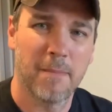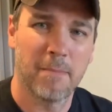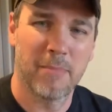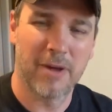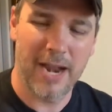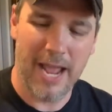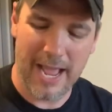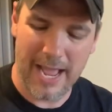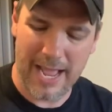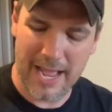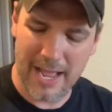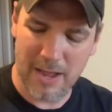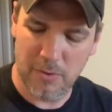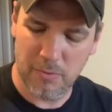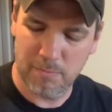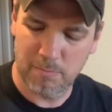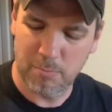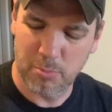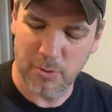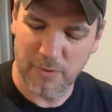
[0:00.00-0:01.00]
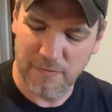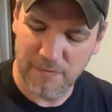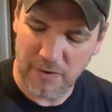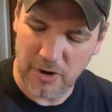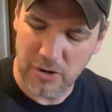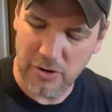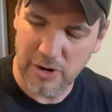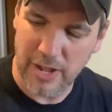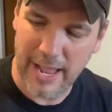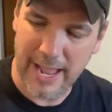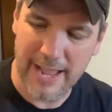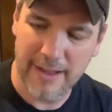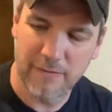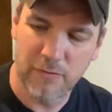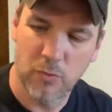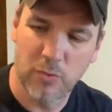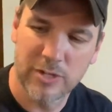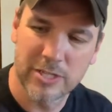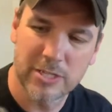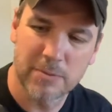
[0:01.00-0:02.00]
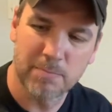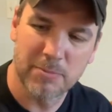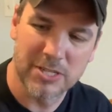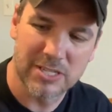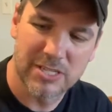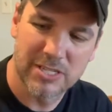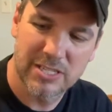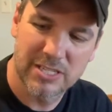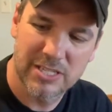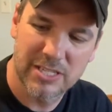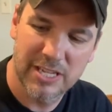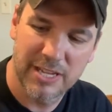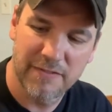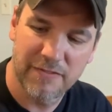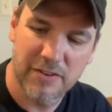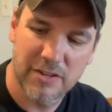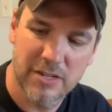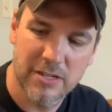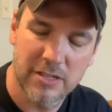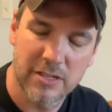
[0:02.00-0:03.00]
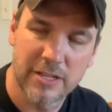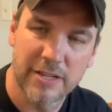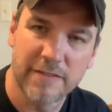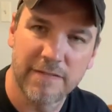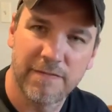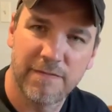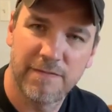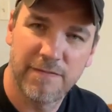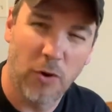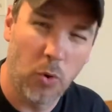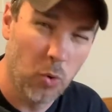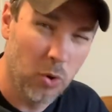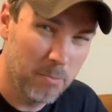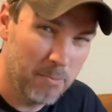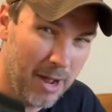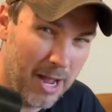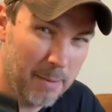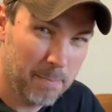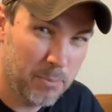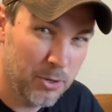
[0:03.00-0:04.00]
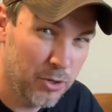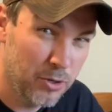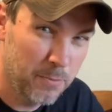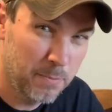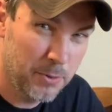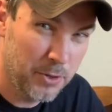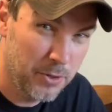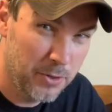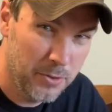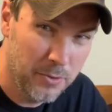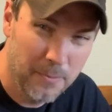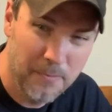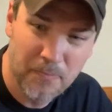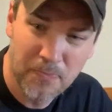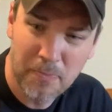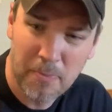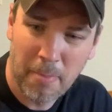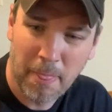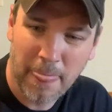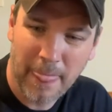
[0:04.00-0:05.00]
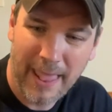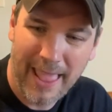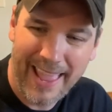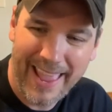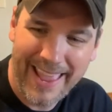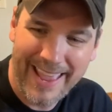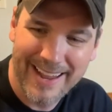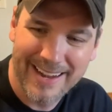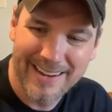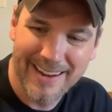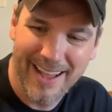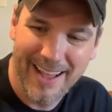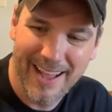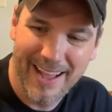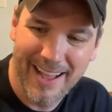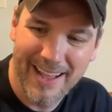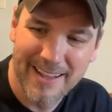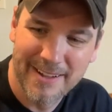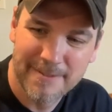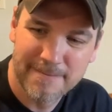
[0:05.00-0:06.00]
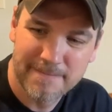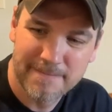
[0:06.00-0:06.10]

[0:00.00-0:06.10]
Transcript: but I prefer to have one specifically for my pew pew, and uh,